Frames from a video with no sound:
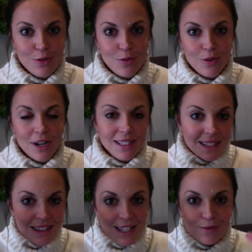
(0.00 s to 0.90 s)
tour as the
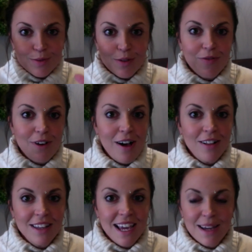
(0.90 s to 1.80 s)
leaves were
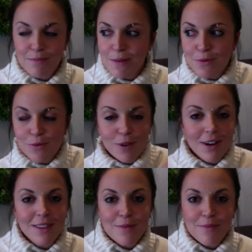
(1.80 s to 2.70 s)
falling and people were
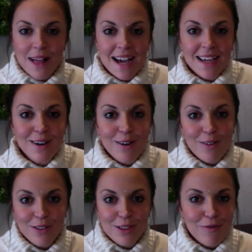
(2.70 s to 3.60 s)
wearing their black and
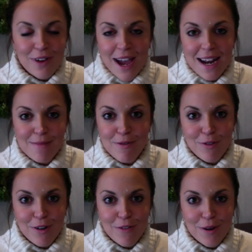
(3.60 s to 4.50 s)
gold the Friday
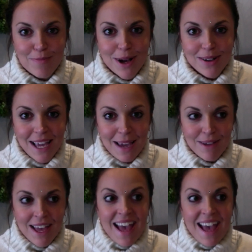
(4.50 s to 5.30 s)
before a football game.